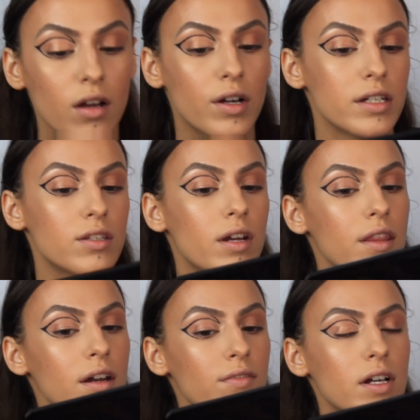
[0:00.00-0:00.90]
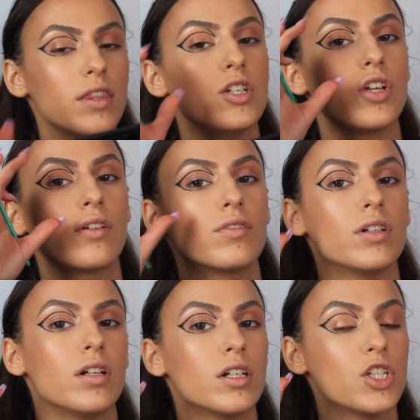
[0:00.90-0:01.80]
Okay, so now that I've got the
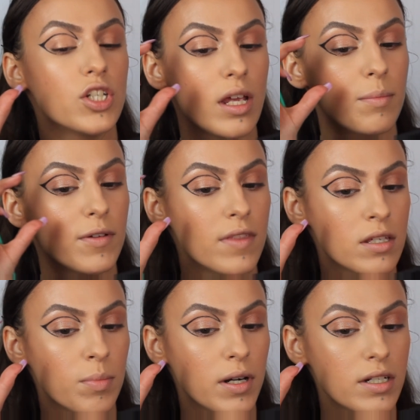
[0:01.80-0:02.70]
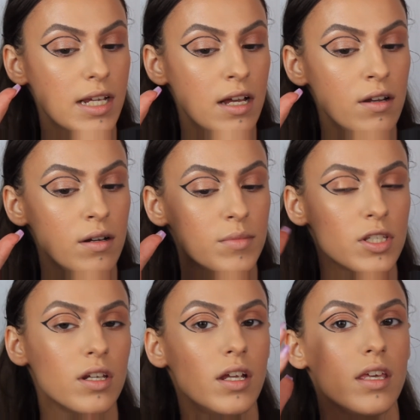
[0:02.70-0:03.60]
general shape of this part down, I'm
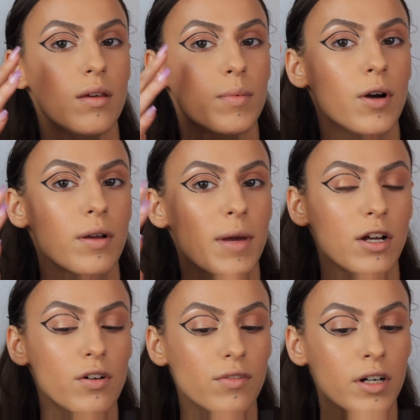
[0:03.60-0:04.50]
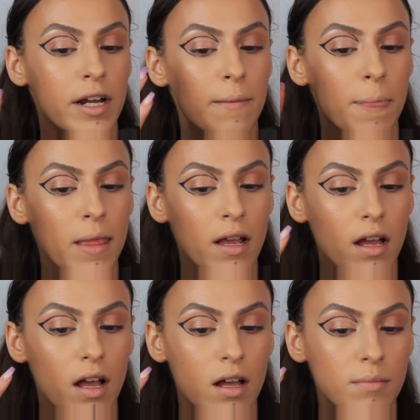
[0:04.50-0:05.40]
just gonna keep going back over it,
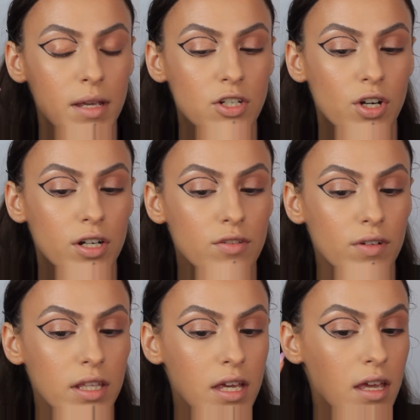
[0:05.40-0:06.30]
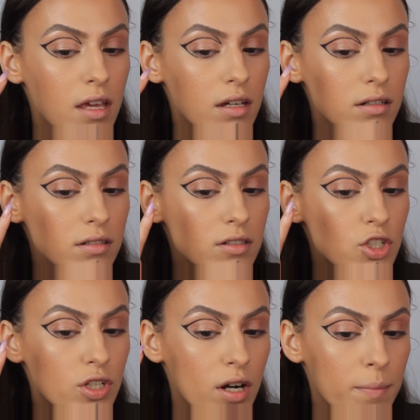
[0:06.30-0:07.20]
make sure it's really
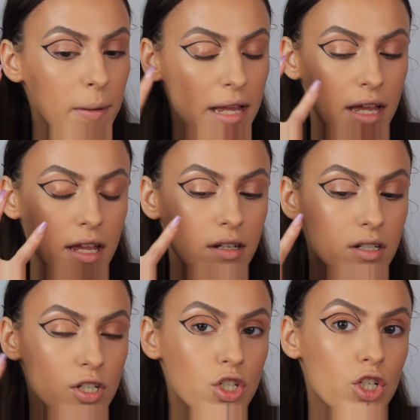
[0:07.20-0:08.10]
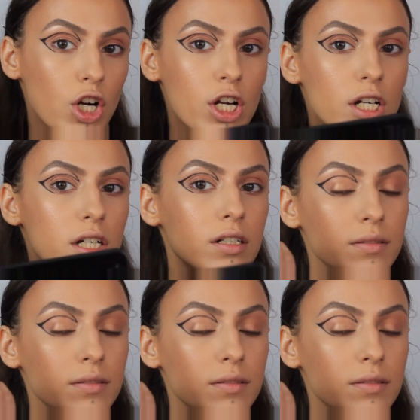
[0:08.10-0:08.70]
sharp and dark.